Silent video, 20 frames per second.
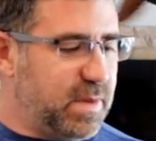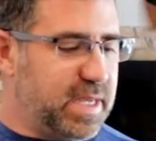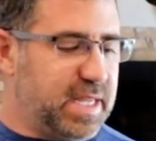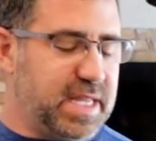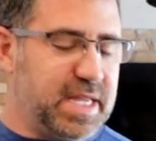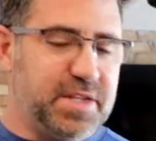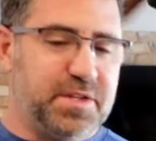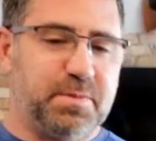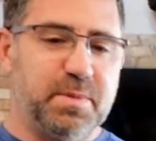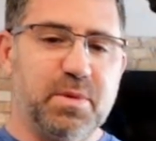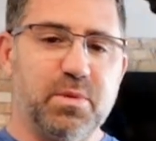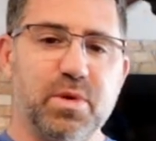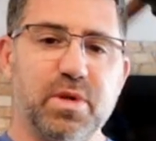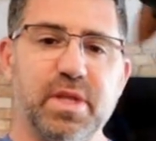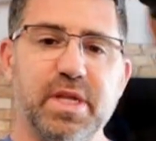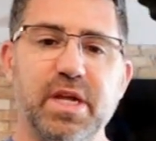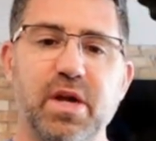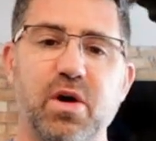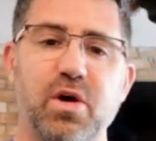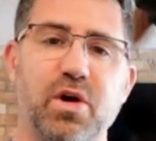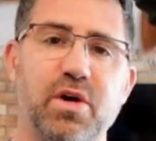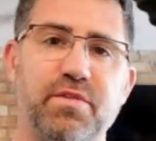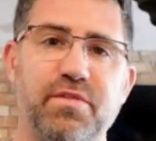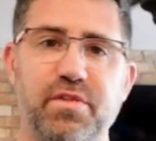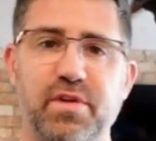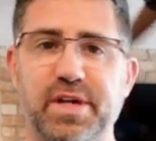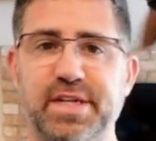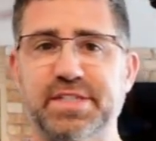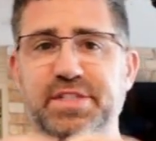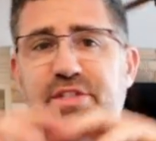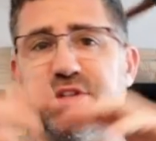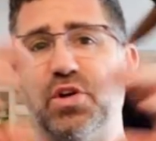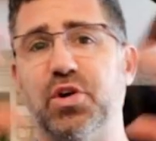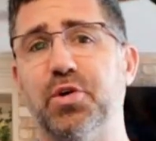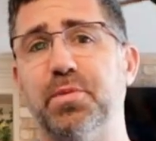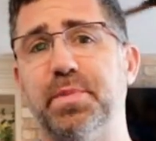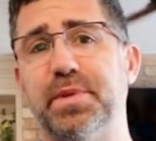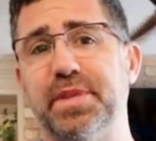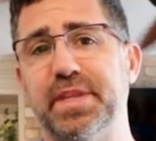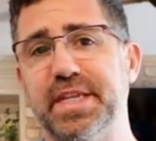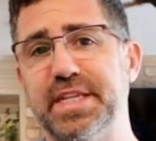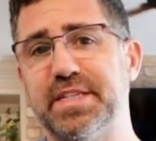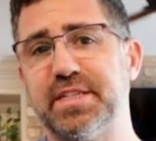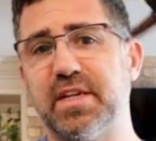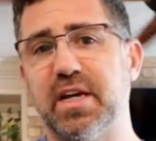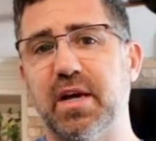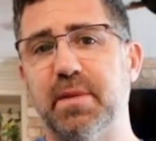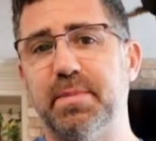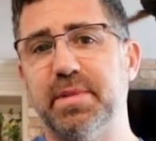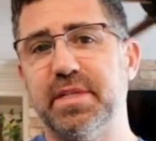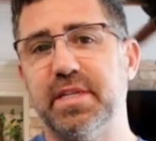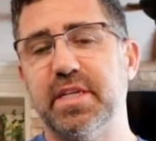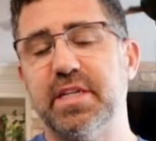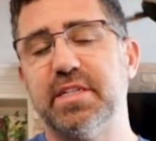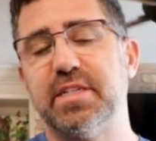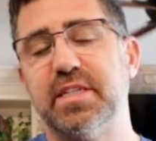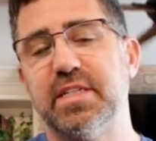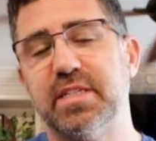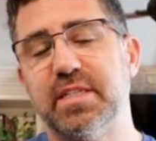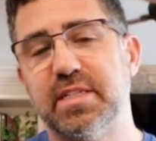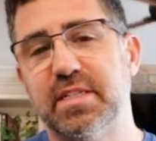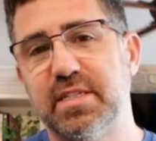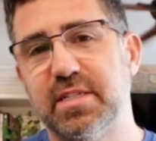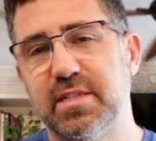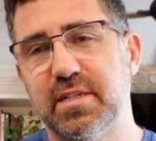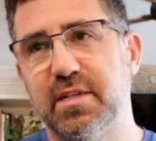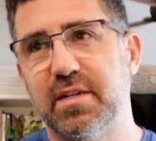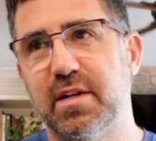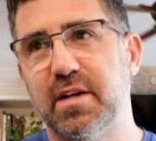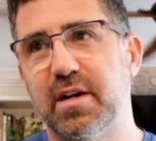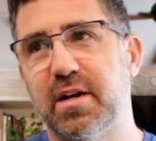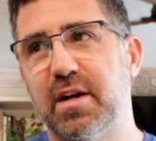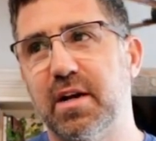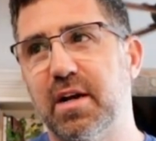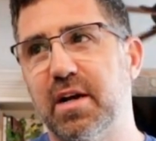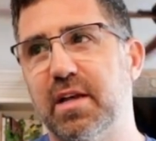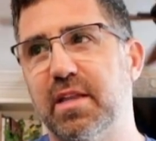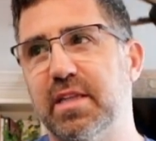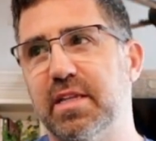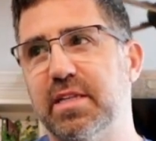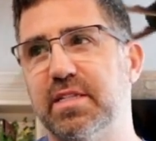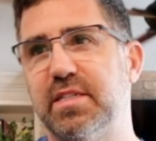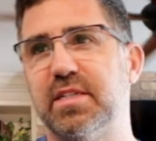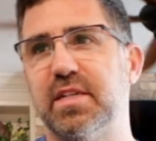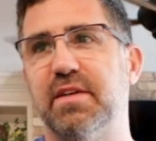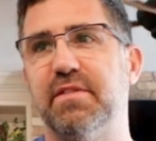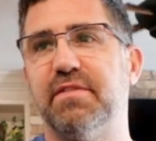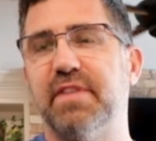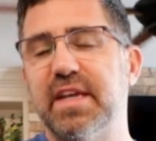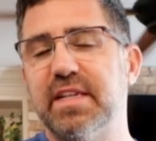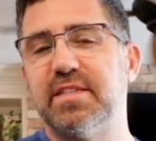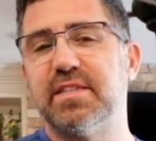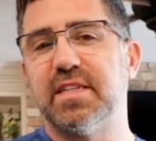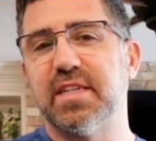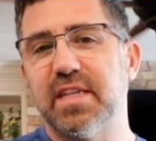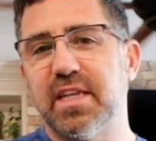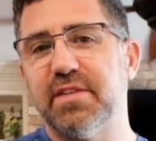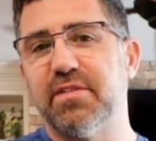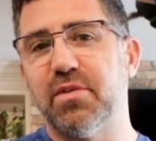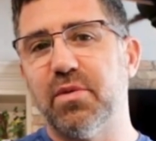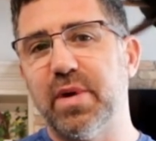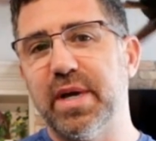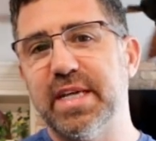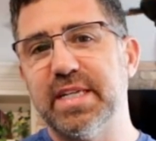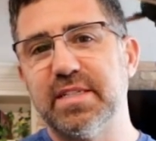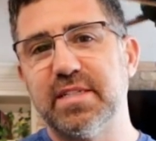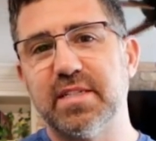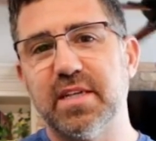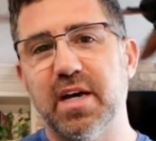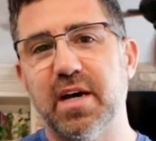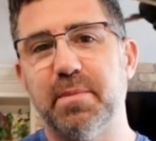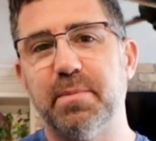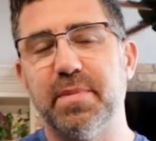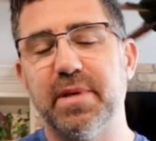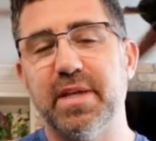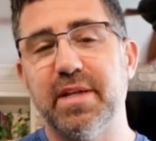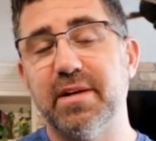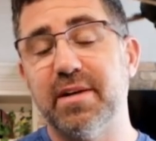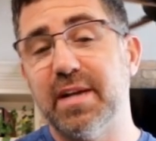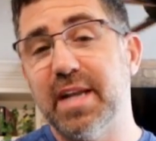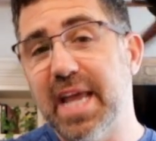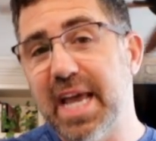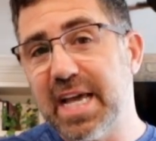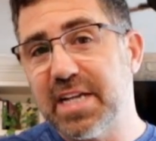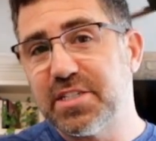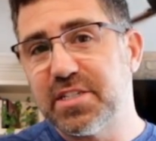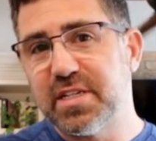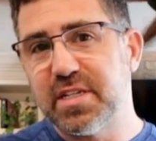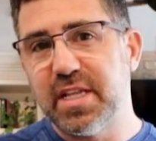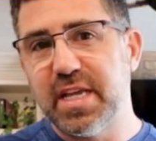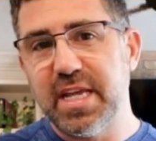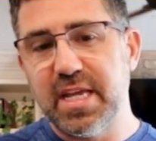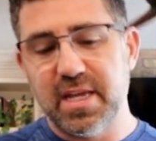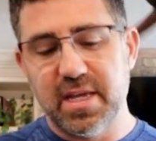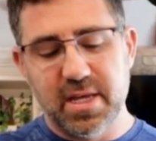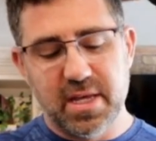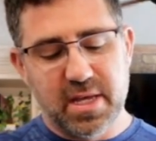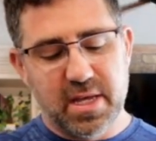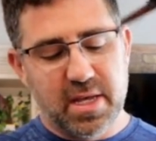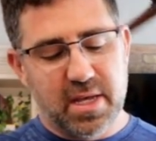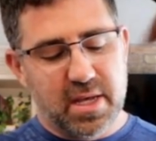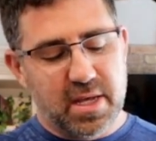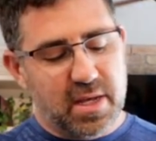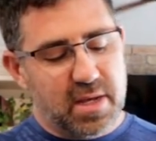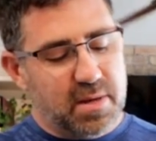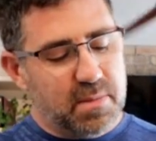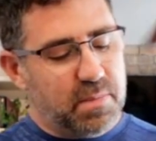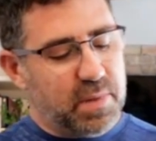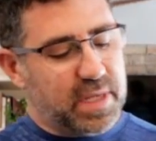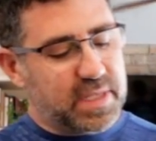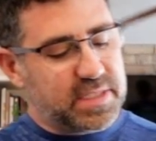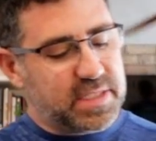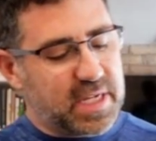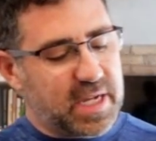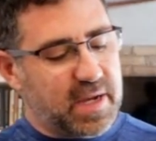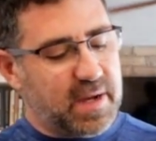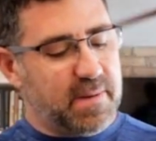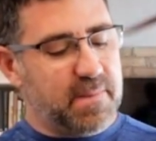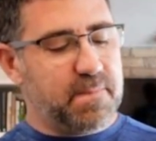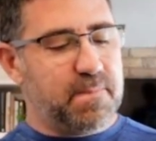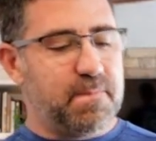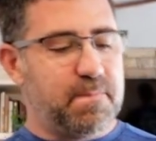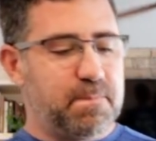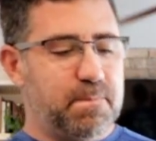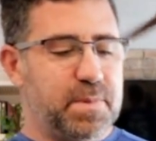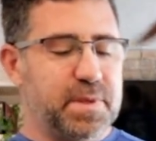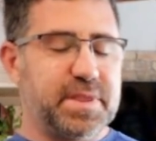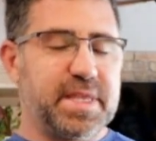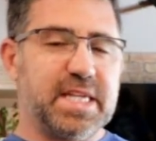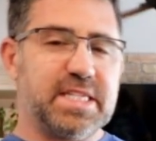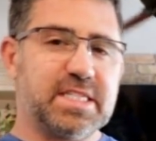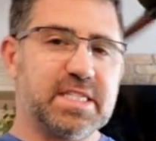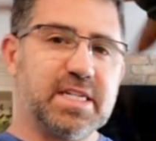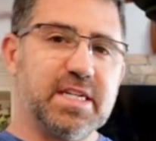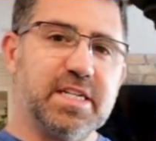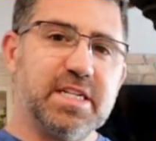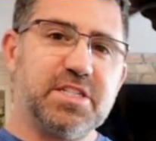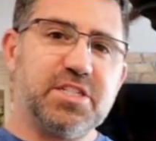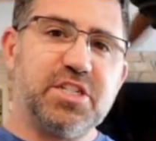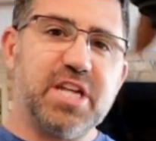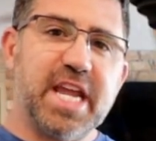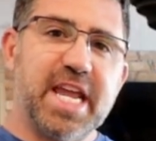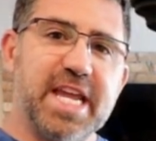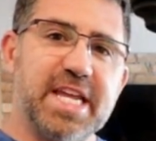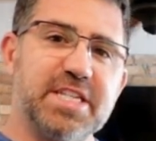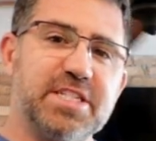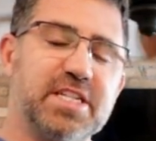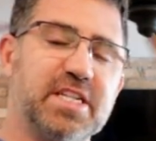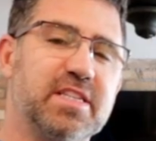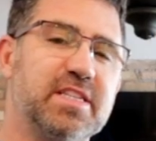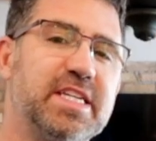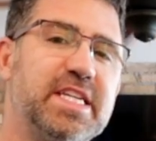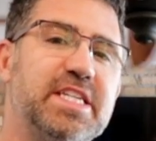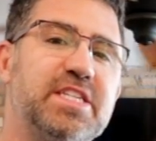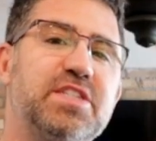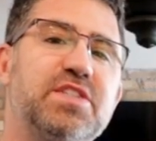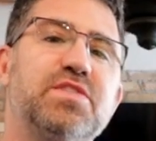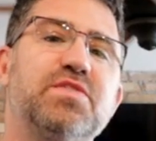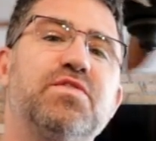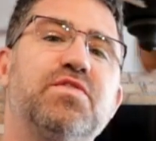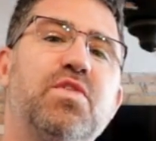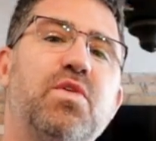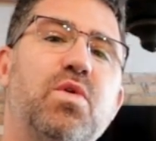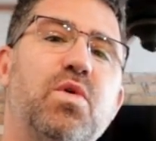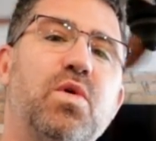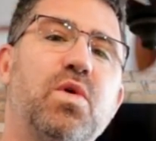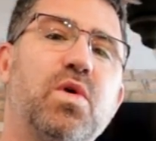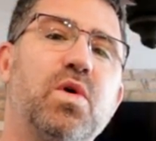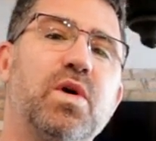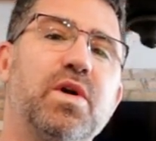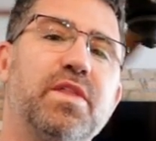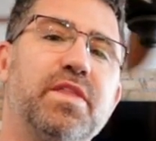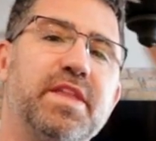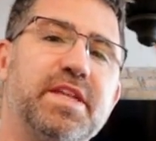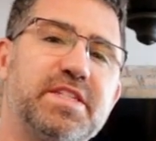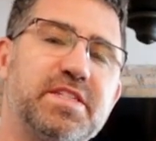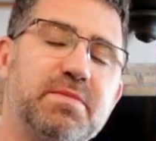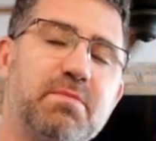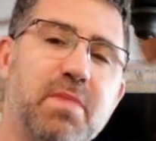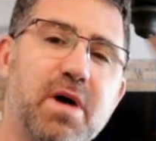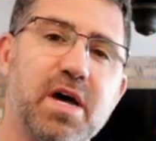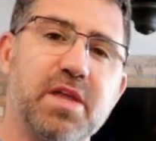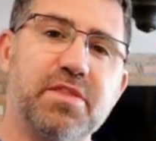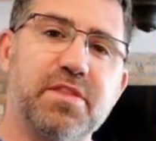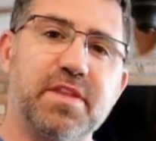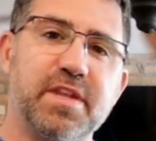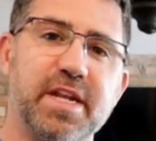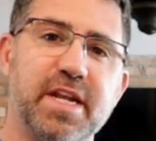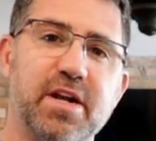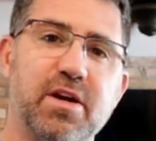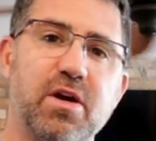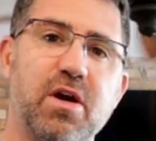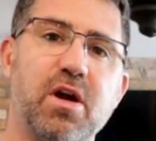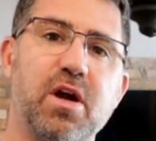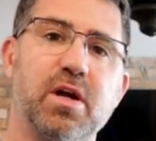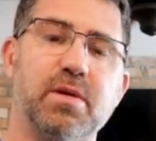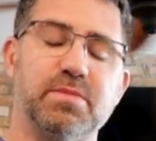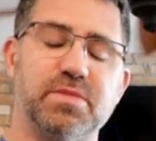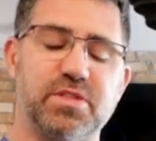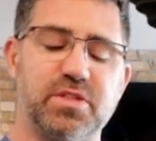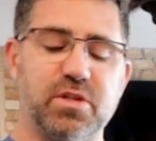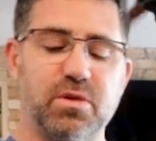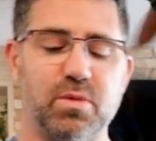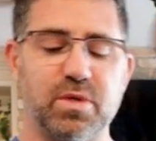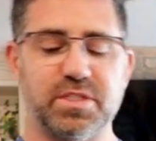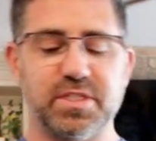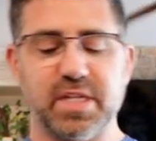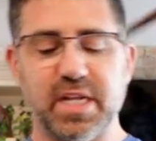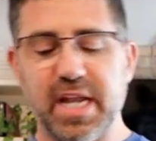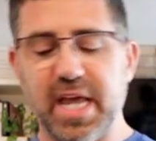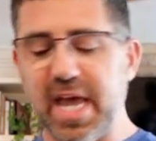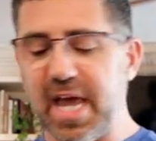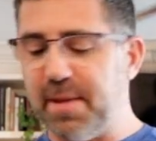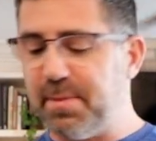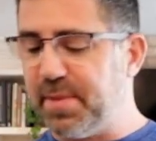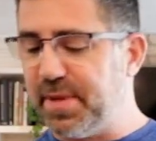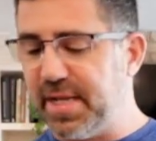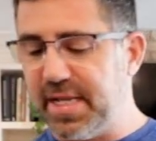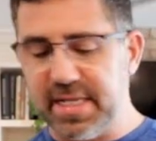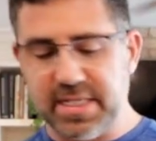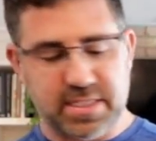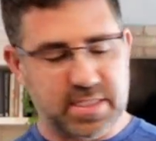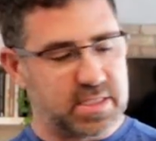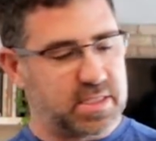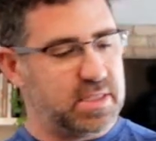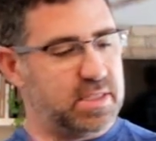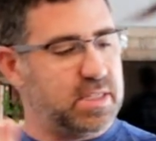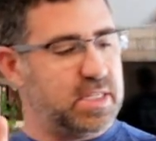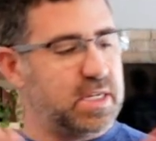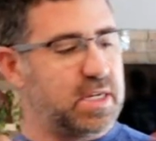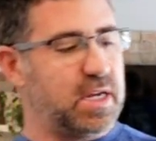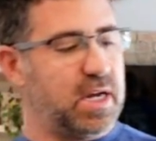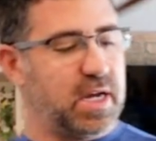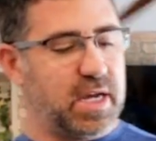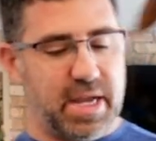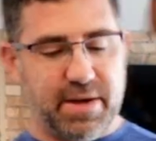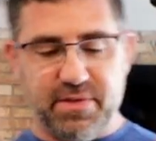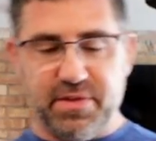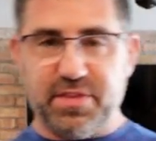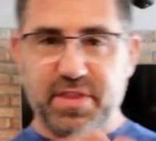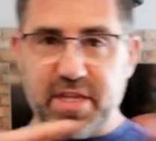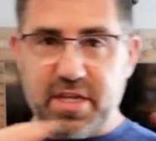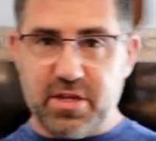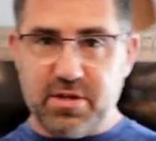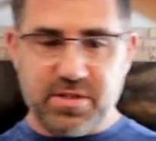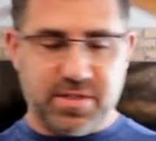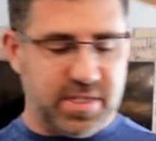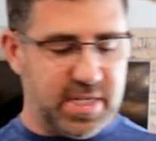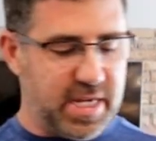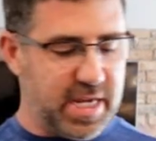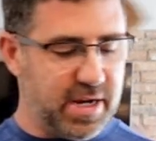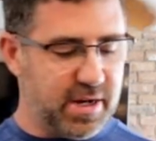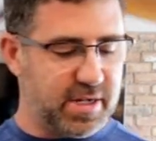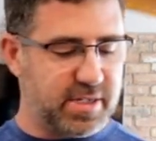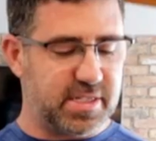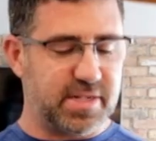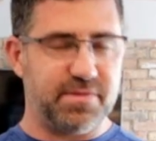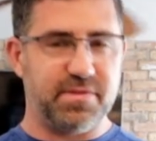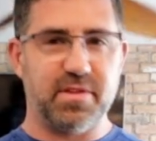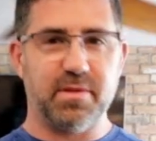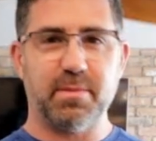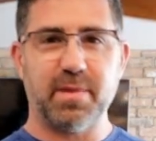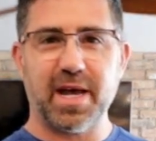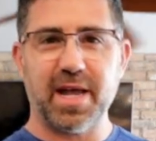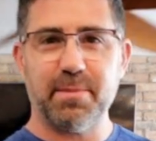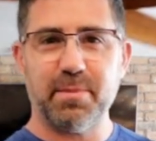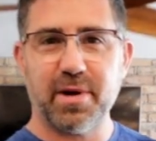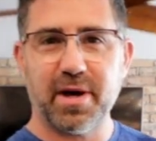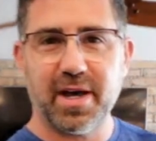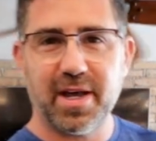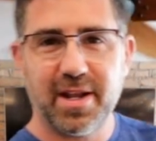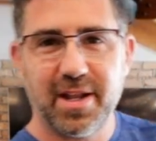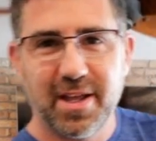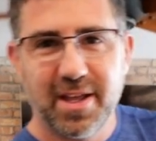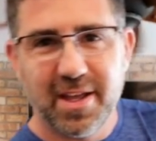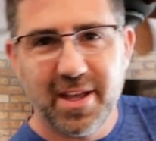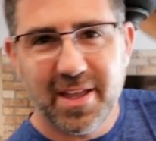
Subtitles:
It's been really hard for us to open these competitions or these events and giveaways up internationally. But that's going to change, at least for this month in Air Arms. So what's going to happen is the gun, everything you see here except for the bipod,